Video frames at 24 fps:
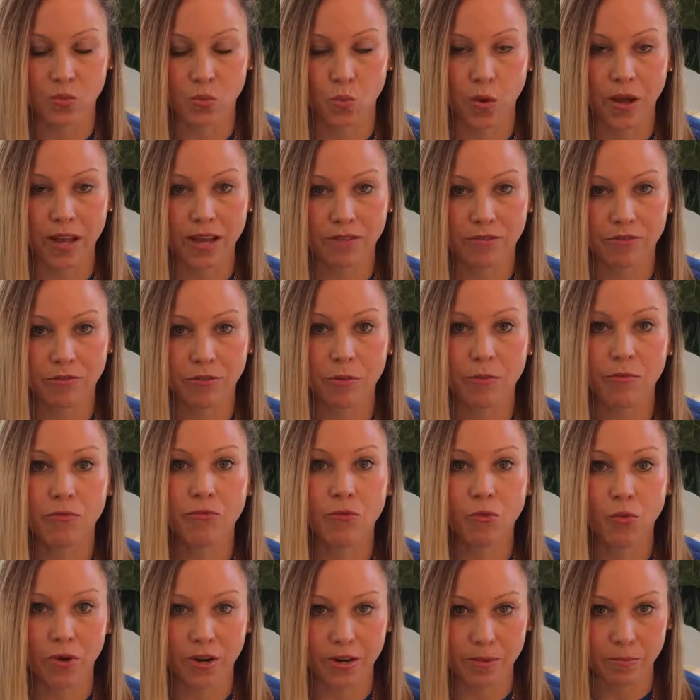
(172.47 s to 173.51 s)
went from
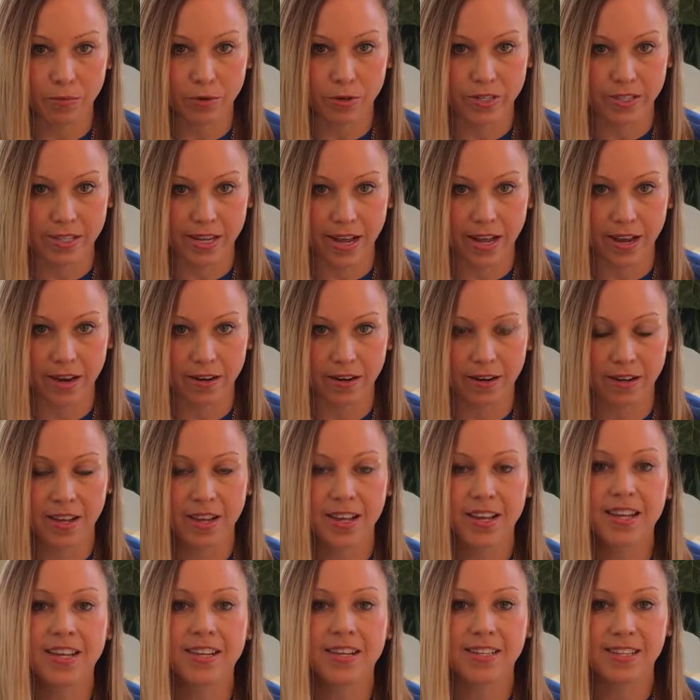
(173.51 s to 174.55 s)
40%
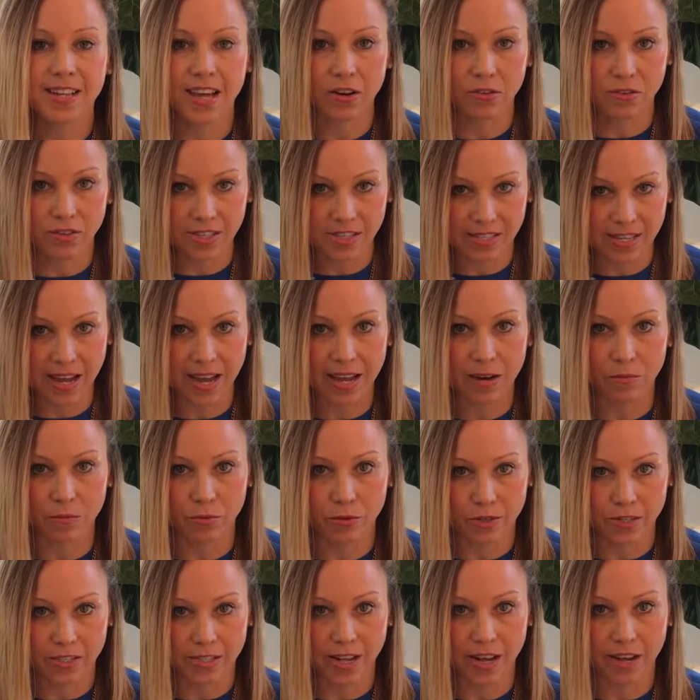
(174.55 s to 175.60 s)
down to
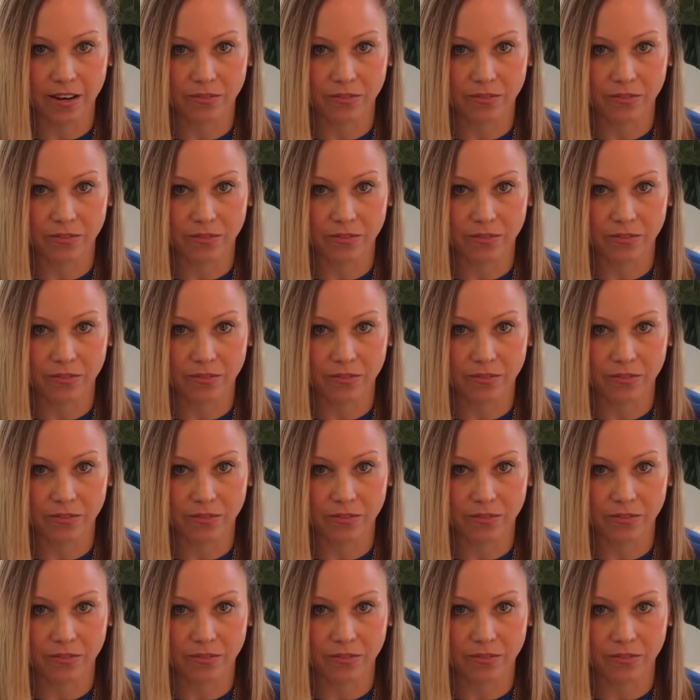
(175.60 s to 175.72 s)
10%.